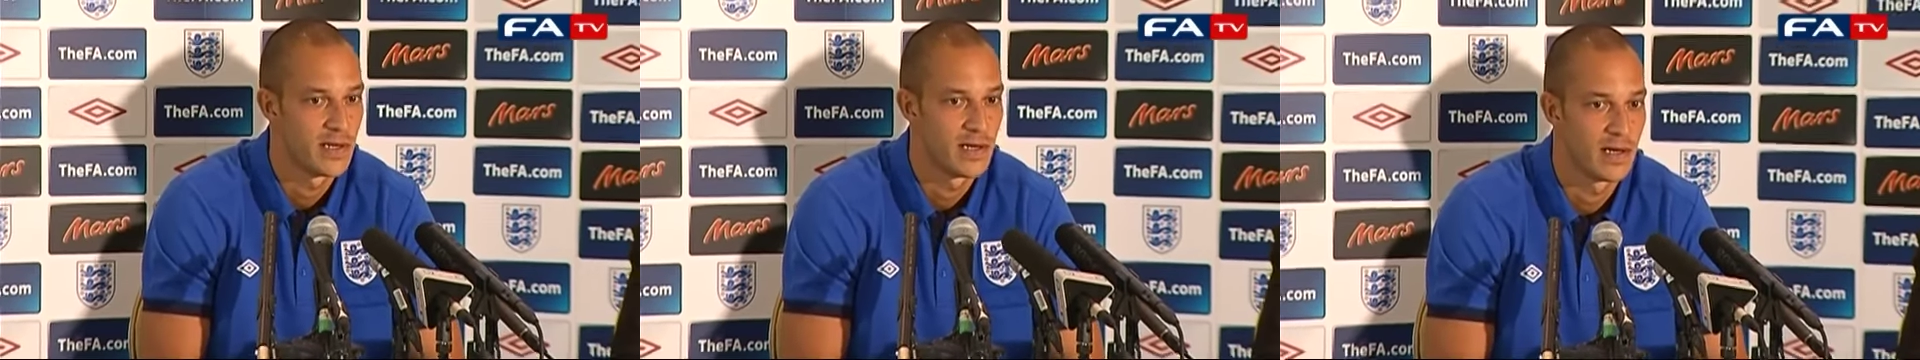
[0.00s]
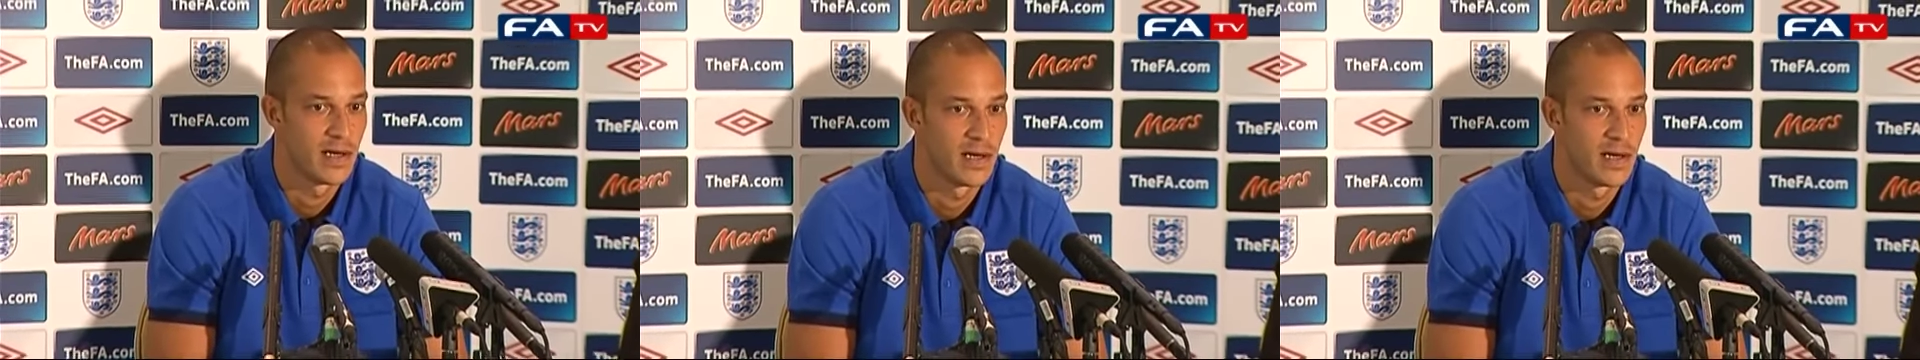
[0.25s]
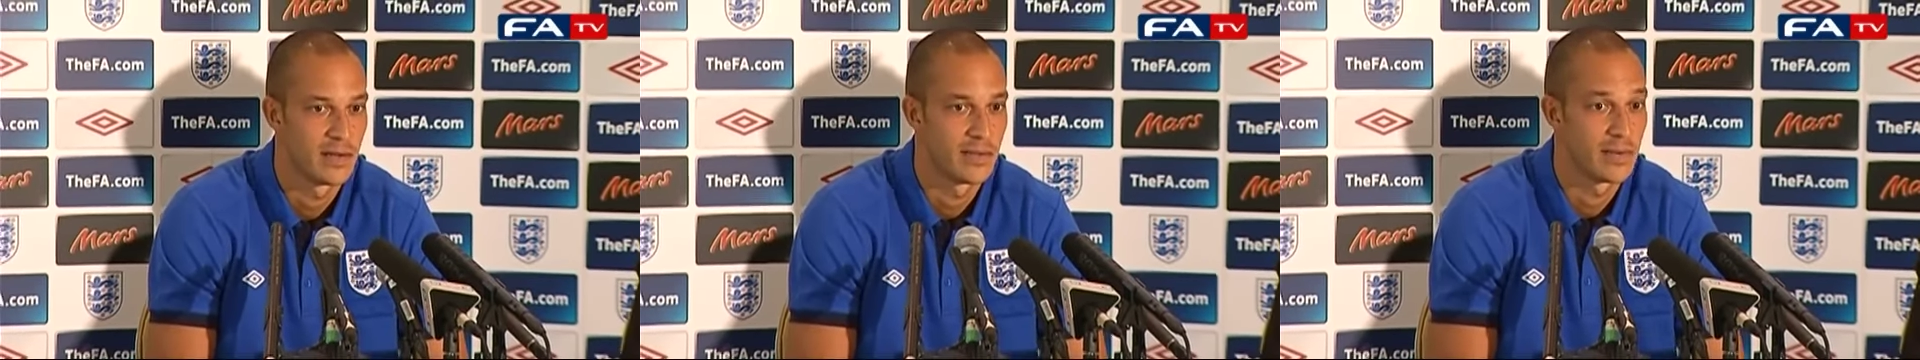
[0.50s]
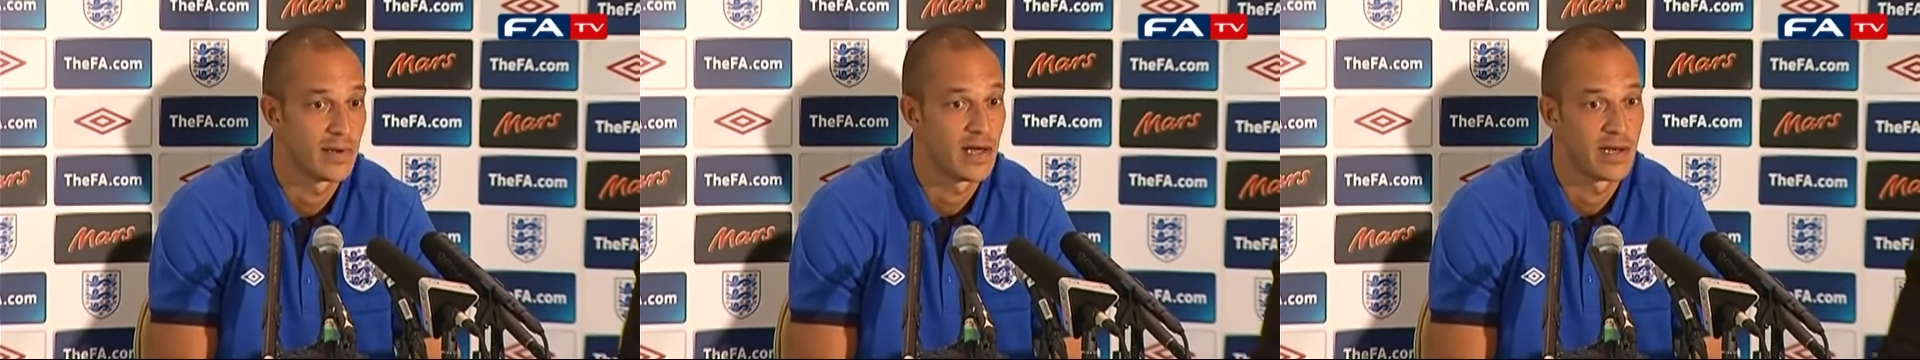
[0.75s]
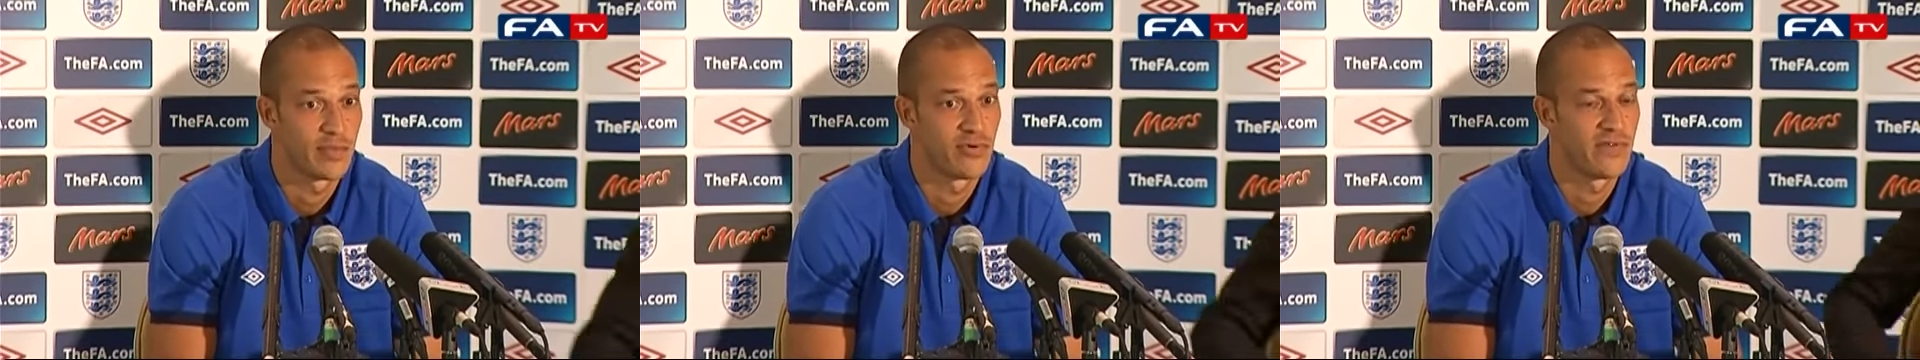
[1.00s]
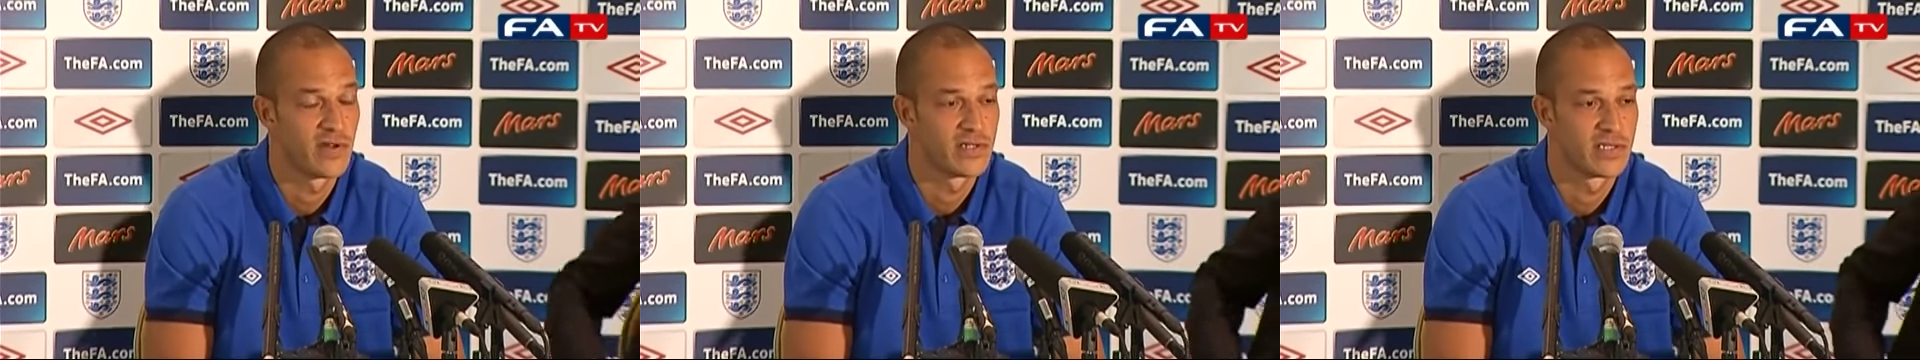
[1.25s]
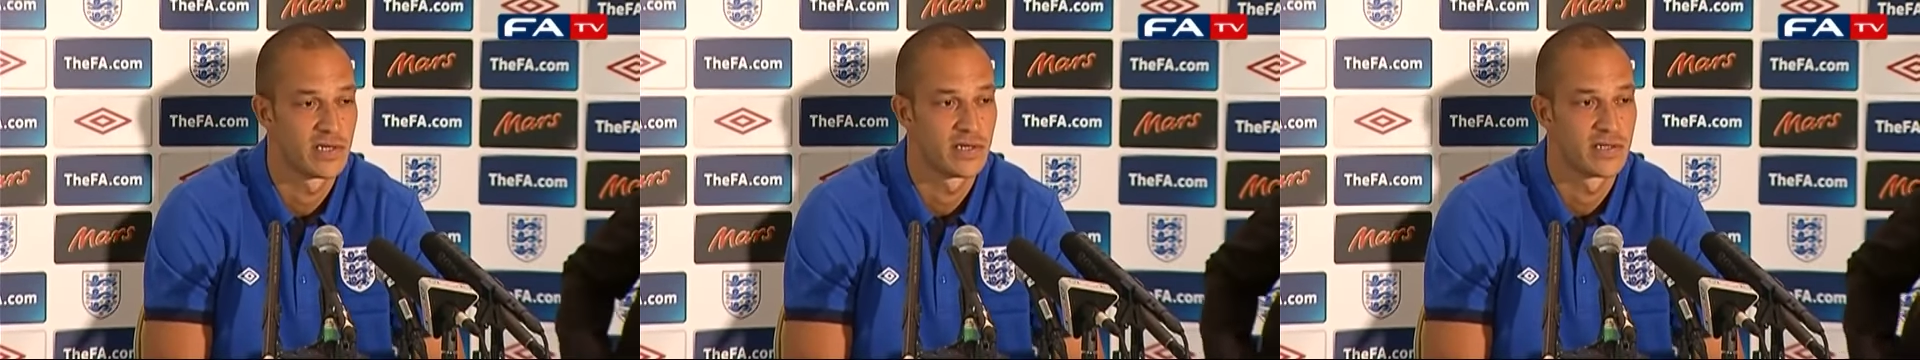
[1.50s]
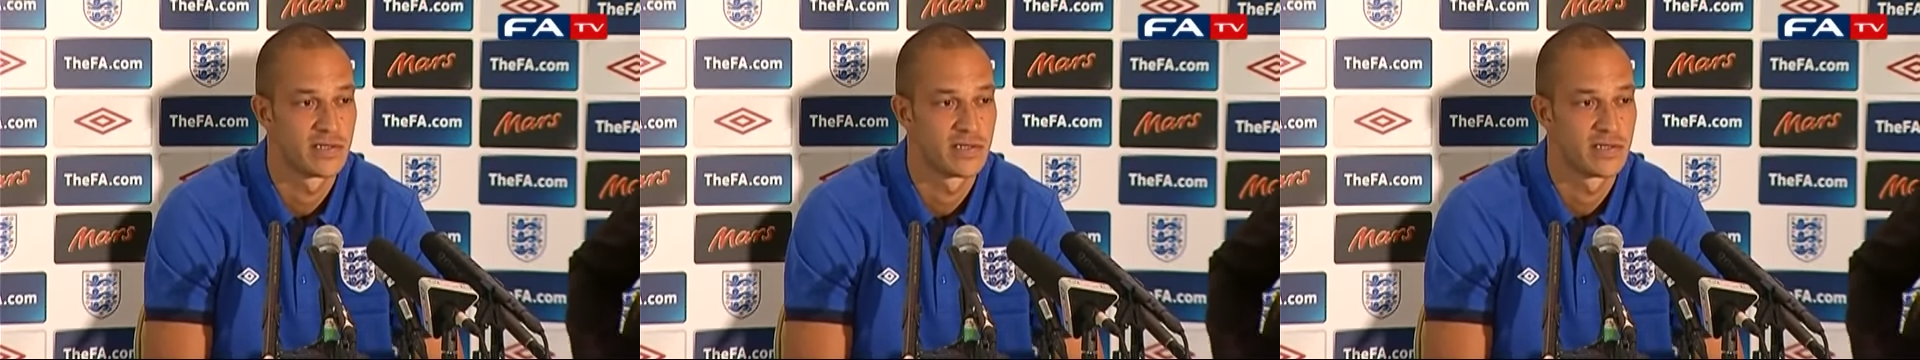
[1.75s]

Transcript: and a privilege to